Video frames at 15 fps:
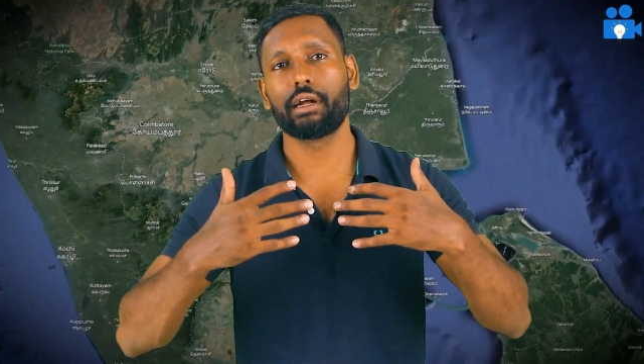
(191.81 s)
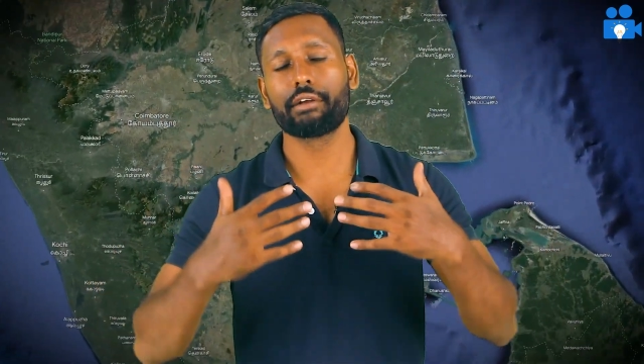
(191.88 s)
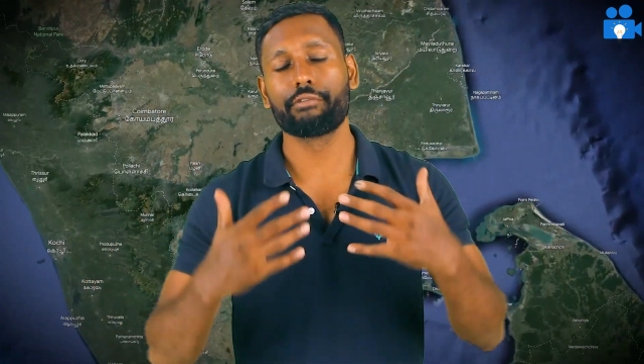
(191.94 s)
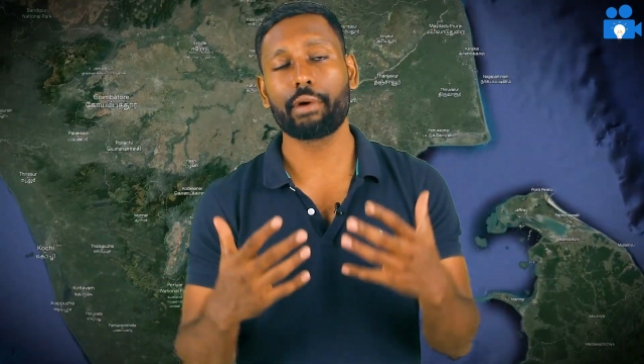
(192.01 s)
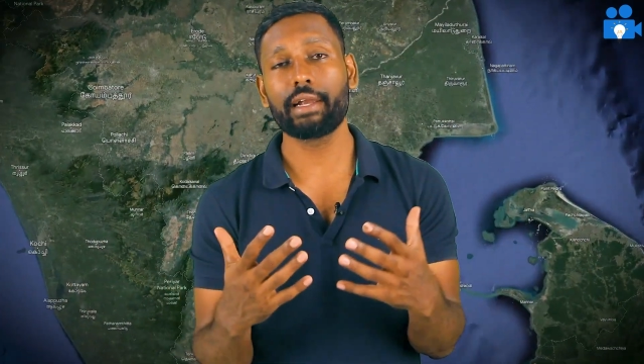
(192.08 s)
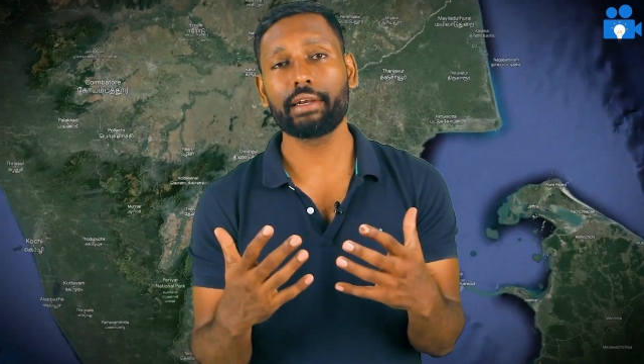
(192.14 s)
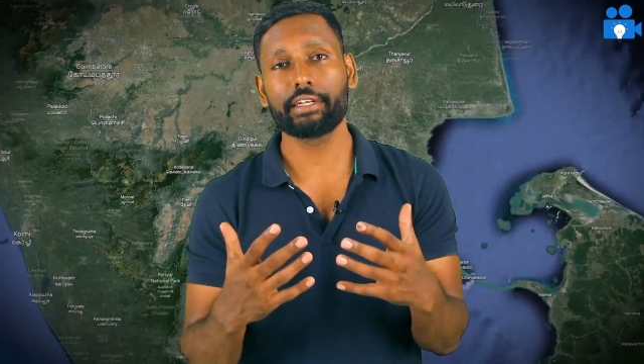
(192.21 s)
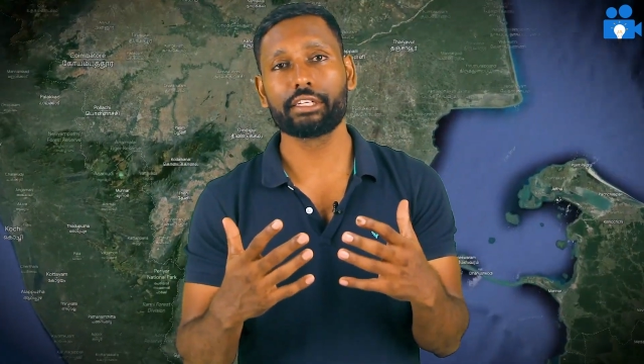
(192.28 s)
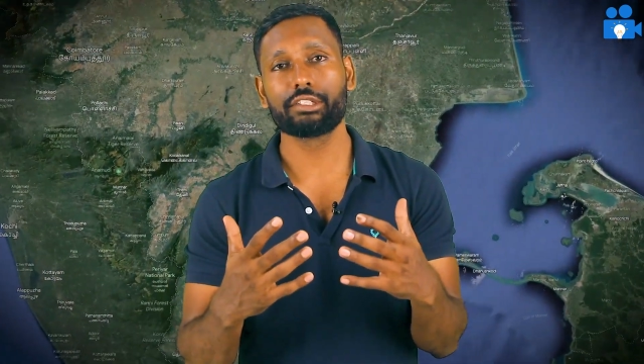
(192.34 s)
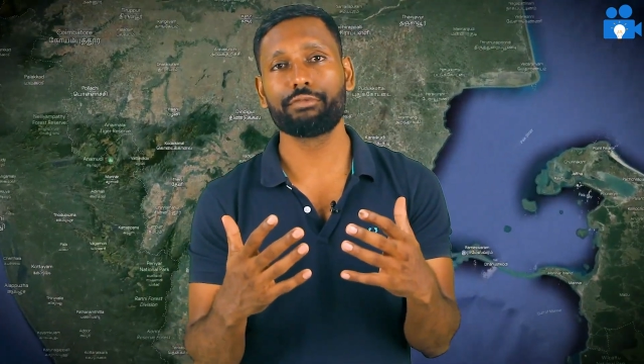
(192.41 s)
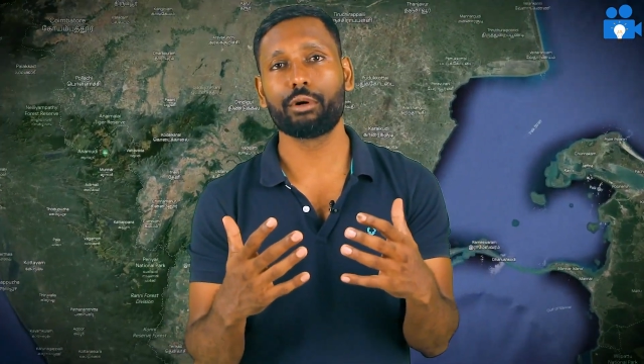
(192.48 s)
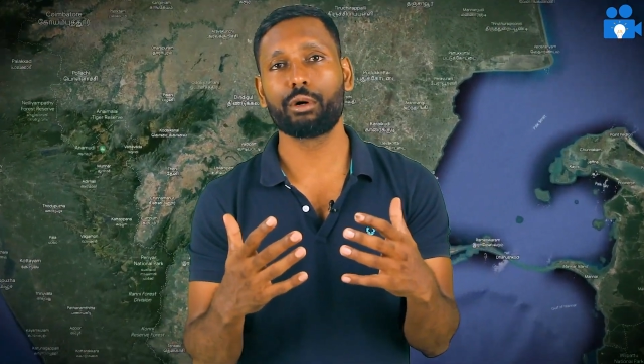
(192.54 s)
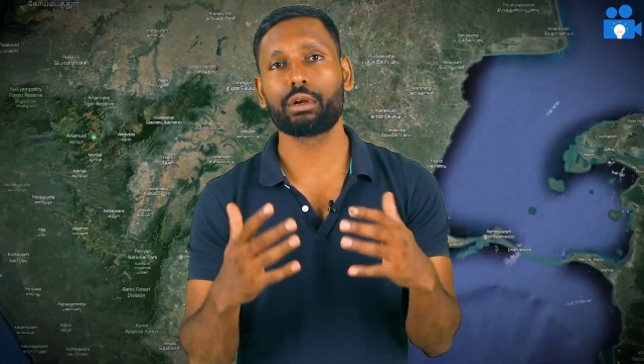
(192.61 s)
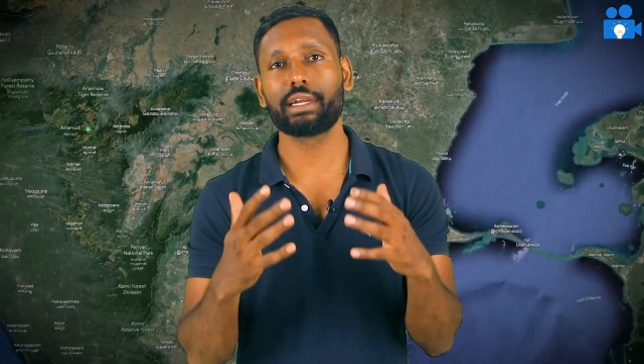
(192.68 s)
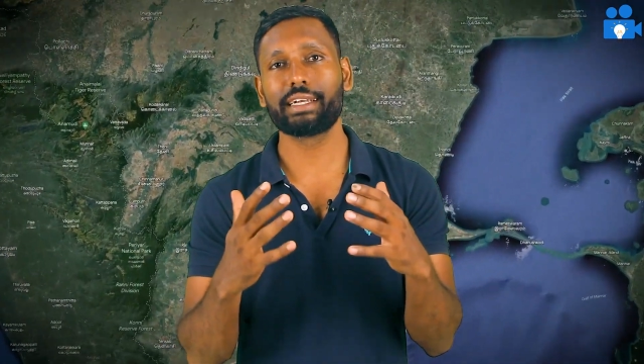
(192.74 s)
advantage
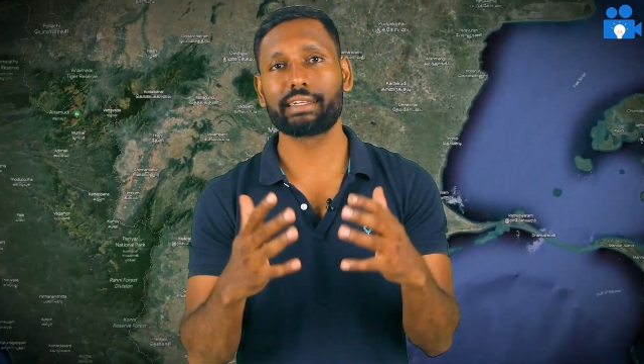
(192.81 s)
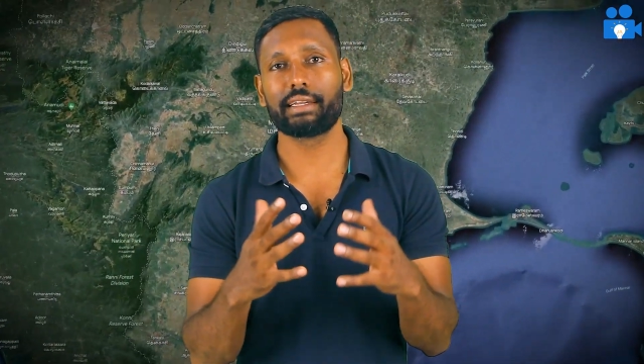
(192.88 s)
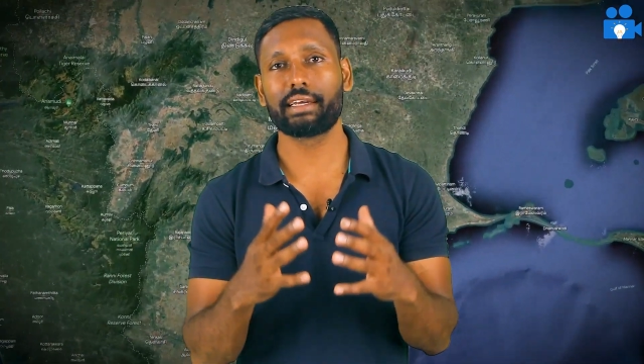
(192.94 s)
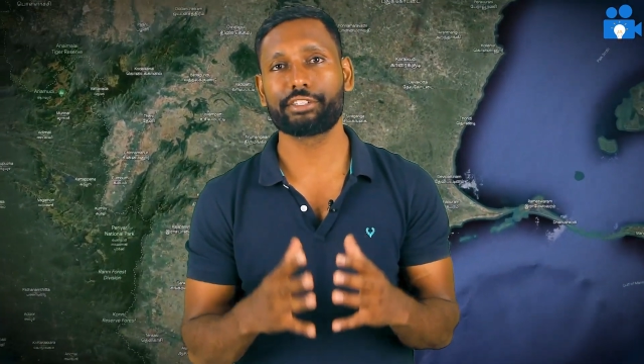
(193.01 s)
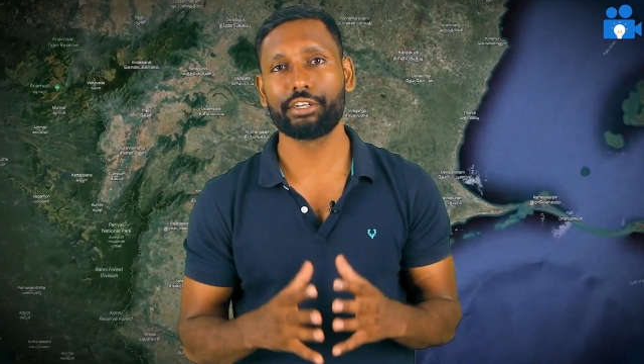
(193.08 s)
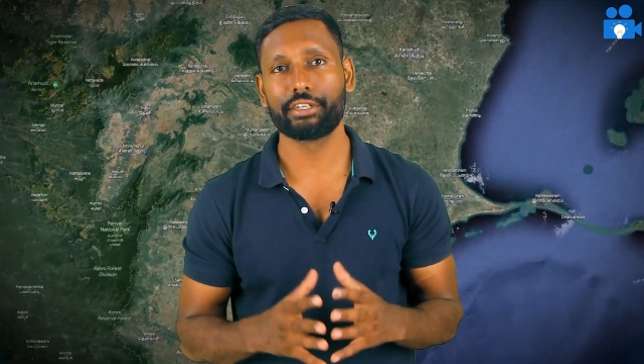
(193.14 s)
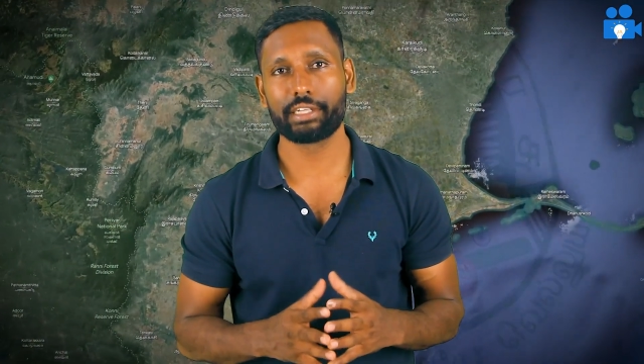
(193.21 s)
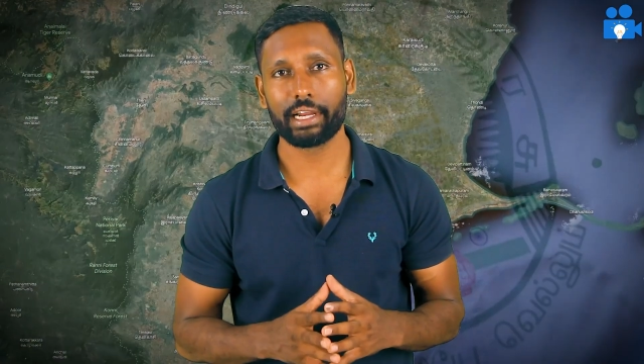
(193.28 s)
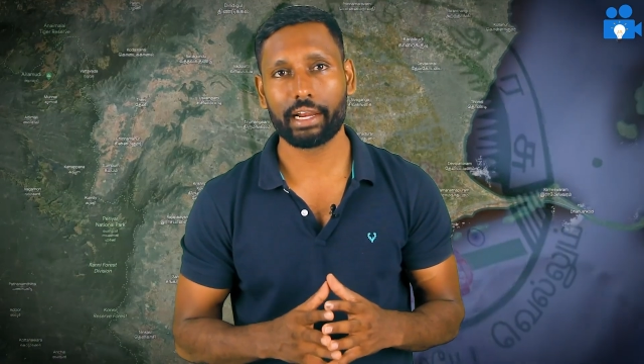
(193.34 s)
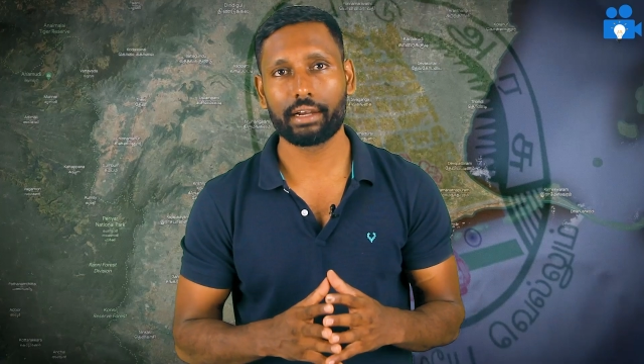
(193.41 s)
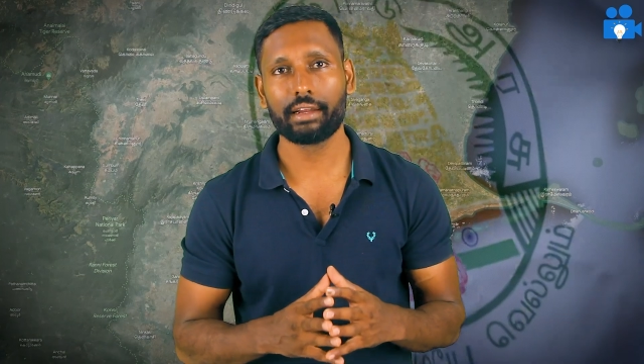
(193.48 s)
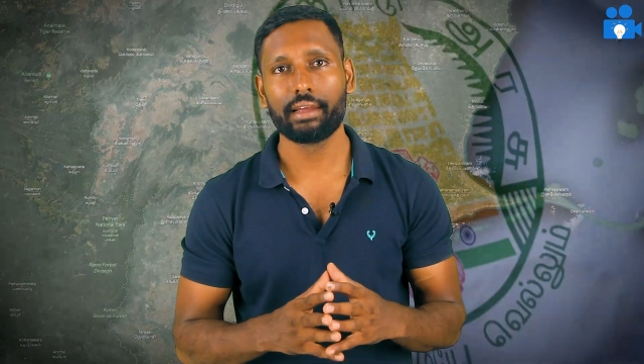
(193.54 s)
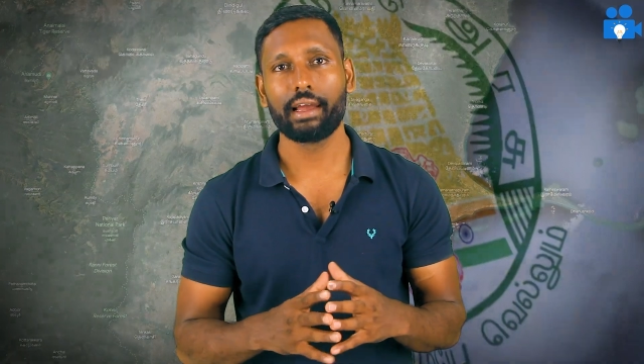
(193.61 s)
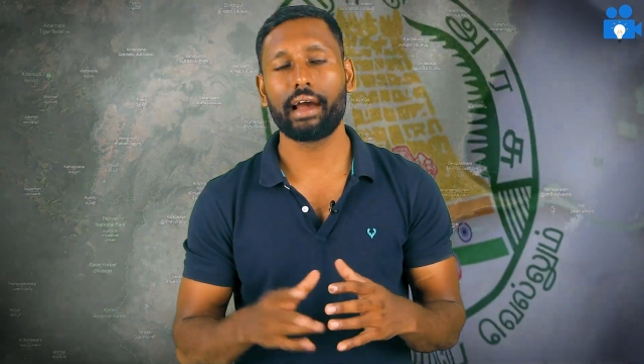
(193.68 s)
for international trade,